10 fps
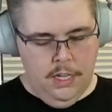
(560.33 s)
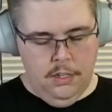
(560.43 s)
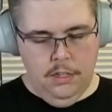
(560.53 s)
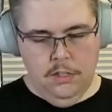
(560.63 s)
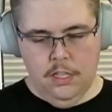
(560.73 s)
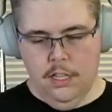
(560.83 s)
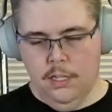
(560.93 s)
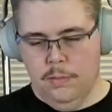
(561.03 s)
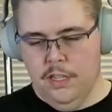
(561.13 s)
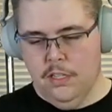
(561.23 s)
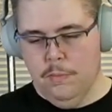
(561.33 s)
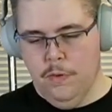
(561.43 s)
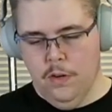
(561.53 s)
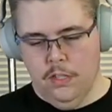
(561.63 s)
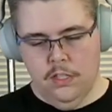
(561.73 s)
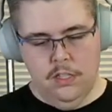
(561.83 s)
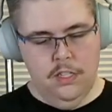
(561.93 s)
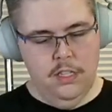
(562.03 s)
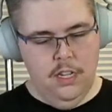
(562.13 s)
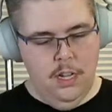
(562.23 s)
I do use a little bit of
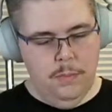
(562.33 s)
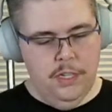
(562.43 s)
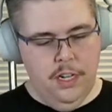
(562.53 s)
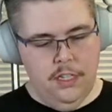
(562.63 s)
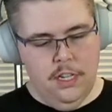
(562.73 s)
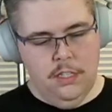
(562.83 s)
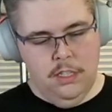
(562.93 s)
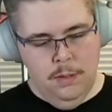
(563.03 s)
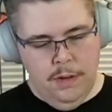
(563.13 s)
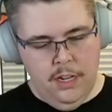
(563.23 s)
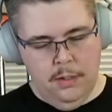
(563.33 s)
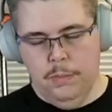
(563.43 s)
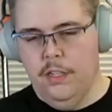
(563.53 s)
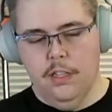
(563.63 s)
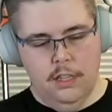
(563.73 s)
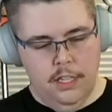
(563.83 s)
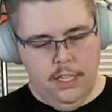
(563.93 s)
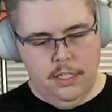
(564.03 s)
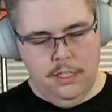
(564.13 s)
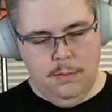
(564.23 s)
supports, but not touching the model, but the
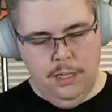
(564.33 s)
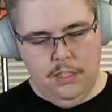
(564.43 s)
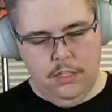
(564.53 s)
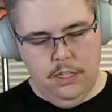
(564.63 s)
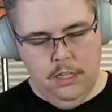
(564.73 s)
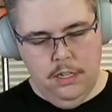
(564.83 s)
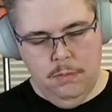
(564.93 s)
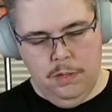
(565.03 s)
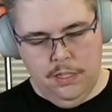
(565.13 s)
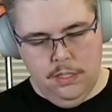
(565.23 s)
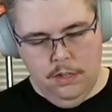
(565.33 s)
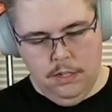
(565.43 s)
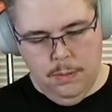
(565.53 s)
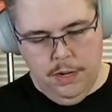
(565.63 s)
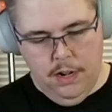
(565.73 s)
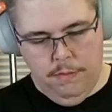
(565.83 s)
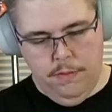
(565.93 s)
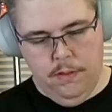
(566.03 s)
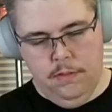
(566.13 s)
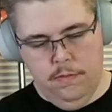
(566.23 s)
links to make sure pieces don't come off.
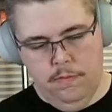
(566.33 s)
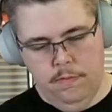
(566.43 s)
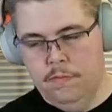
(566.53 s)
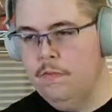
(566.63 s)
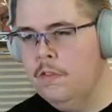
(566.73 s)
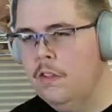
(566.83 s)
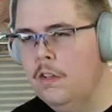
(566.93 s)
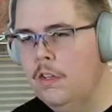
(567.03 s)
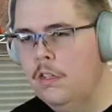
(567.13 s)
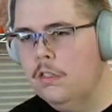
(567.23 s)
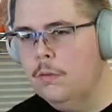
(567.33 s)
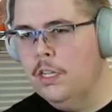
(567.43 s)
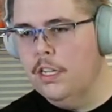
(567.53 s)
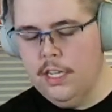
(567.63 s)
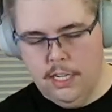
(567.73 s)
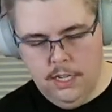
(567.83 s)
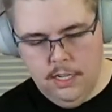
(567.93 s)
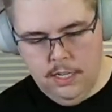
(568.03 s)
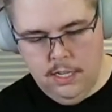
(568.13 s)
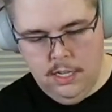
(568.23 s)
So we can kind of,
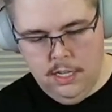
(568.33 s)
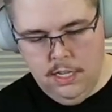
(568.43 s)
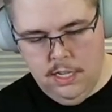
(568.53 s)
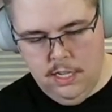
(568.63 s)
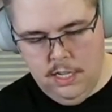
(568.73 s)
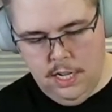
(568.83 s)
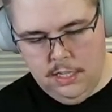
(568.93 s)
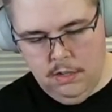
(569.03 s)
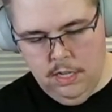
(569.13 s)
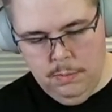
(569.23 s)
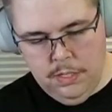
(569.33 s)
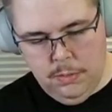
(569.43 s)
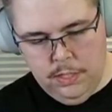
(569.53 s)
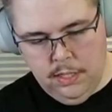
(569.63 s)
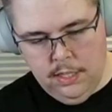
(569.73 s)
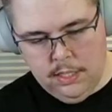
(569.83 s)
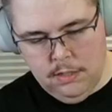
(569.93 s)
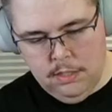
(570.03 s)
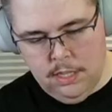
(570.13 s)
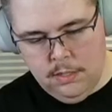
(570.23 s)
I do it in between the links
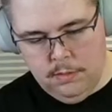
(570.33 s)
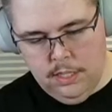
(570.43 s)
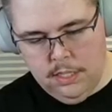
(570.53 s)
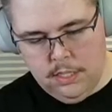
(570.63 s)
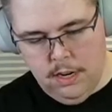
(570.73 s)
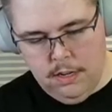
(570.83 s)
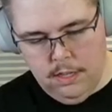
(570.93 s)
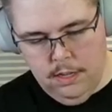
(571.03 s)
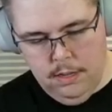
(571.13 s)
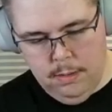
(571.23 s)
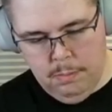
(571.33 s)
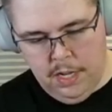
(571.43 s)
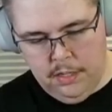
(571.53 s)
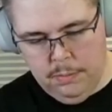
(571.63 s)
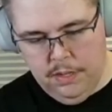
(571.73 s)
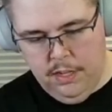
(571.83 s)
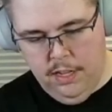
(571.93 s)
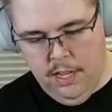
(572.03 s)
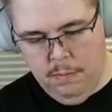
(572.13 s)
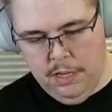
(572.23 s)
so it doesn't really scar the model, but
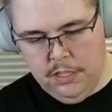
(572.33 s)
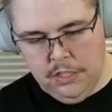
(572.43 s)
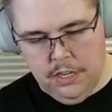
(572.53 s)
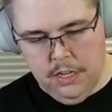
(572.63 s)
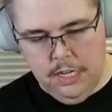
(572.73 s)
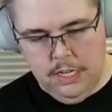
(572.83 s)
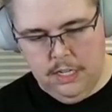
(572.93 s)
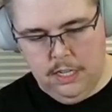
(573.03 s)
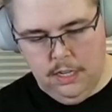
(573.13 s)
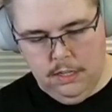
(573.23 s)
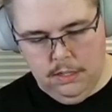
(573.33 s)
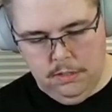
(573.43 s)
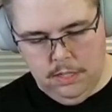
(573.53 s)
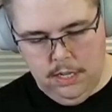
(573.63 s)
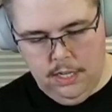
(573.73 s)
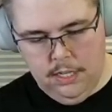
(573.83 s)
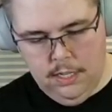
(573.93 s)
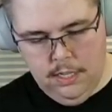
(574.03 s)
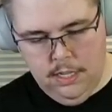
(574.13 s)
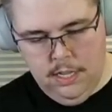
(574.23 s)
make sure you don't lose any
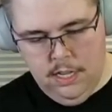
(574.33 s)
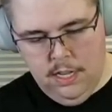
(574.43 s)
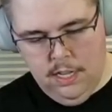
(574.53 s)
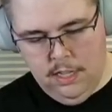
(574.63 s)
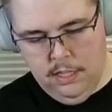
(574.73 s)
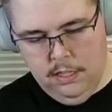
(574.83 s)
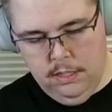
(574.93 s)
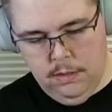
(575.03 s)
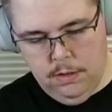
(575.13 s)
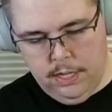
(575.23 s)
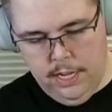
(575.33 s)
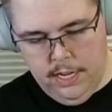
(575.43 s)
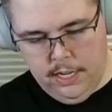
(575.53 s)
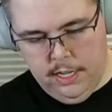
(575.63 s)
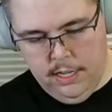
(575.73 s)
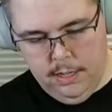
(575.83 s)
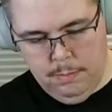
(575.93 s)
little organic